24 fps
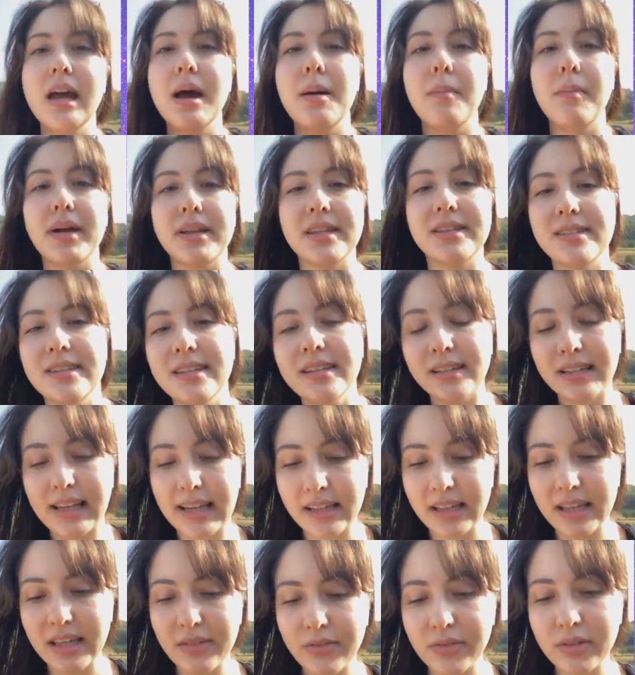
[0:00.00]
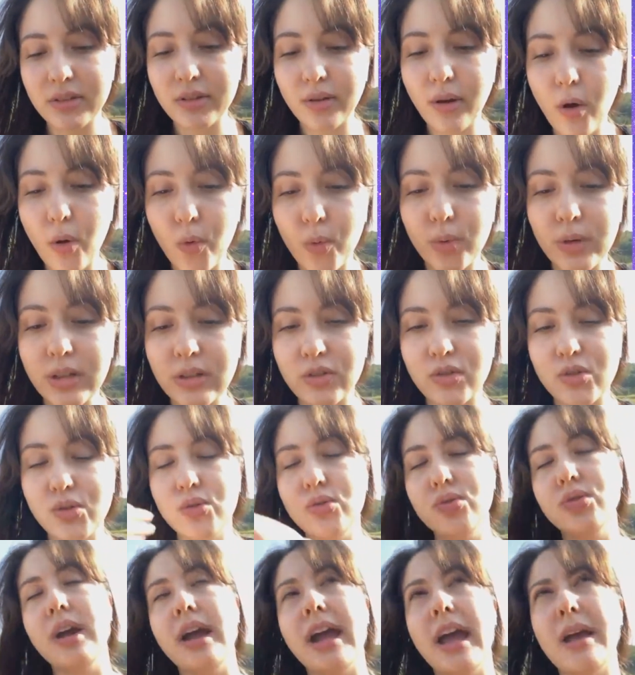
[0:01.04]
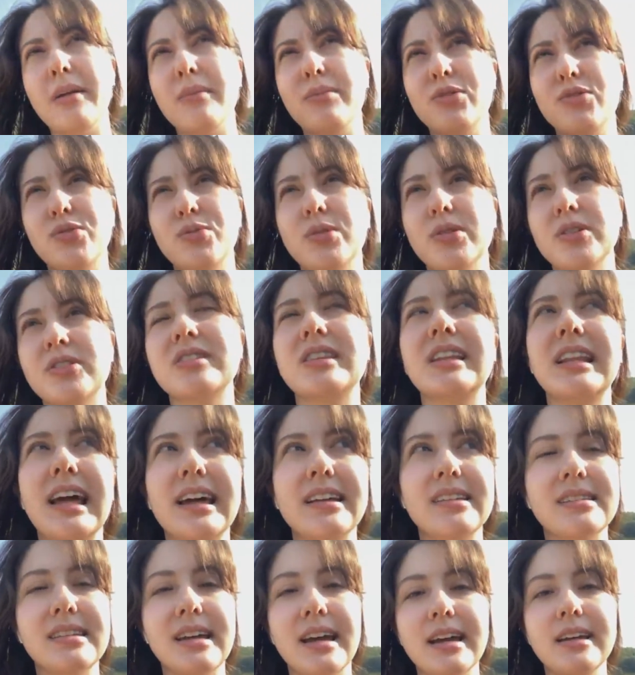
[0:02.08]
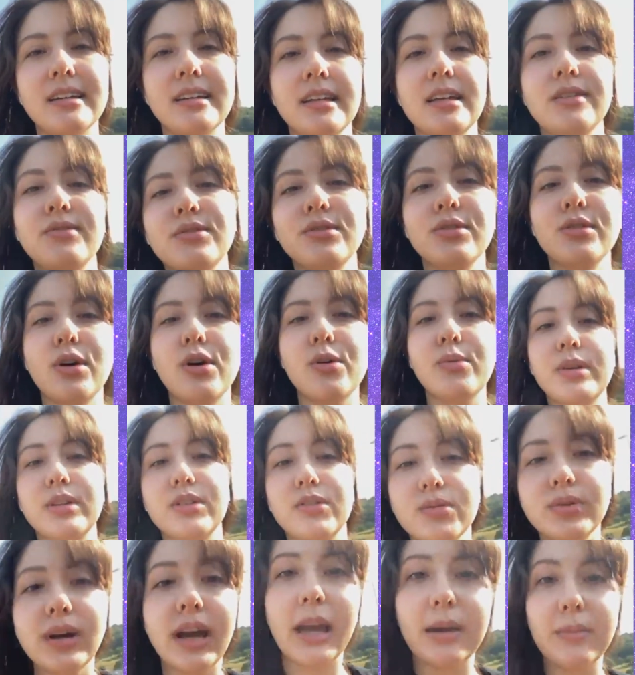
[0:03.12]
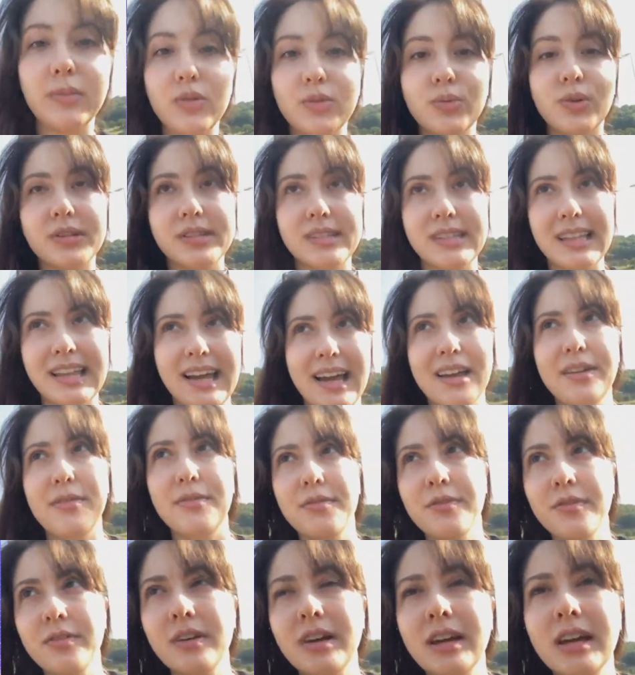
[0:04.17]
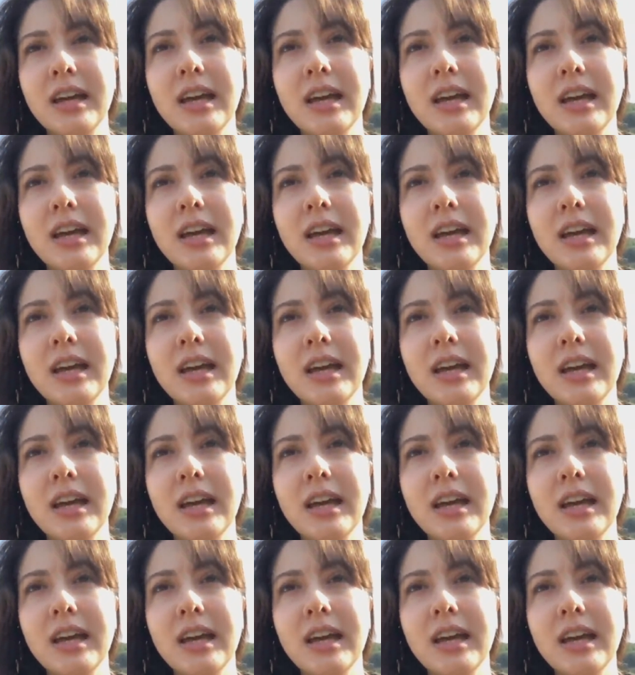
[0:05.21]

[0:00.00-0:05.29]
But still, like, even though we do aim towards the light side, even though we do aim towards life